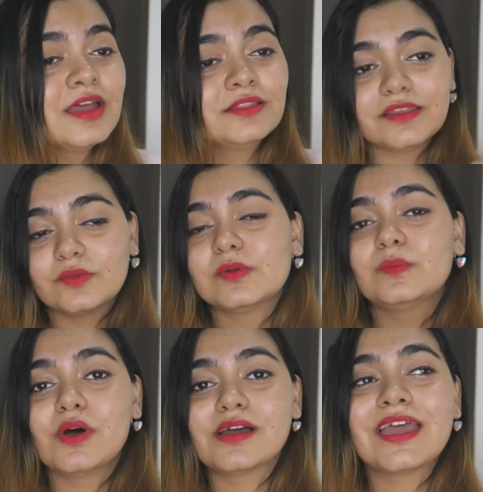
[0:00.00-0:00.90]
This will
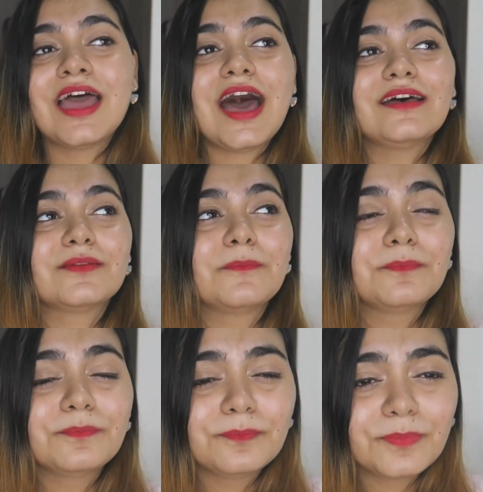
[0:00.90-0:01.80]
work as a
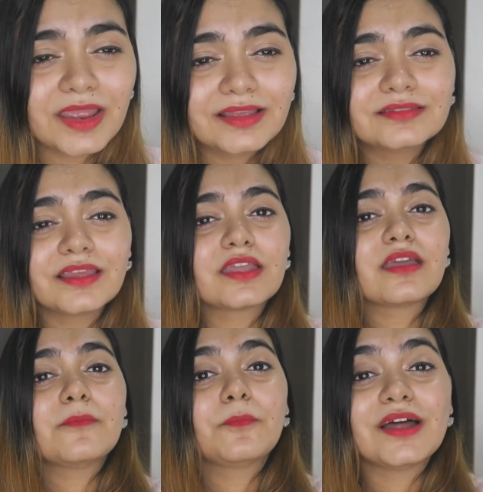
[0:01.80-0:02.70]

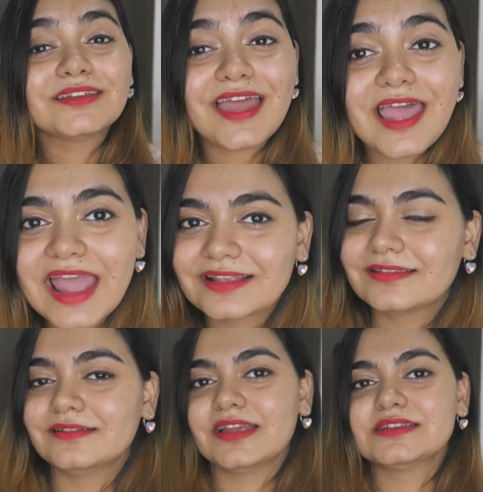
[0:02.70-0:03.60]
basic but
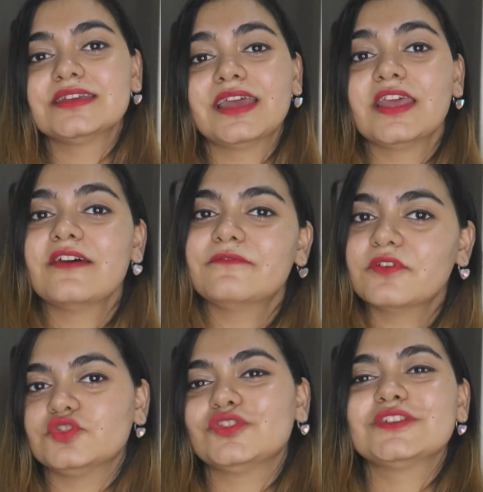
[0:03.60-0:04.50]
excellent and
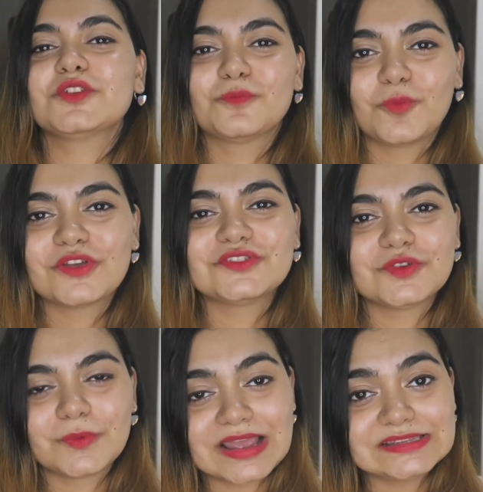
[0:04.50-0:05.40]
efficient
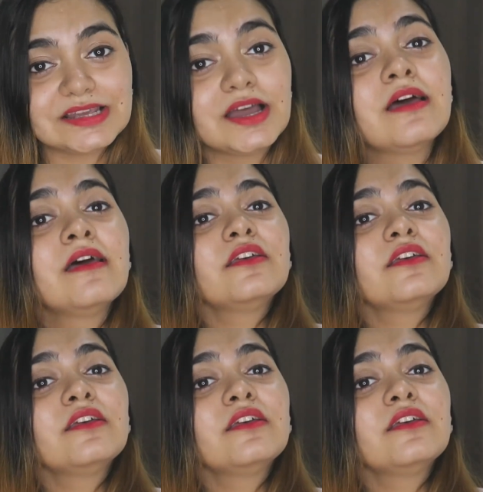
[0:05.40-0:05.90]
moisturizer,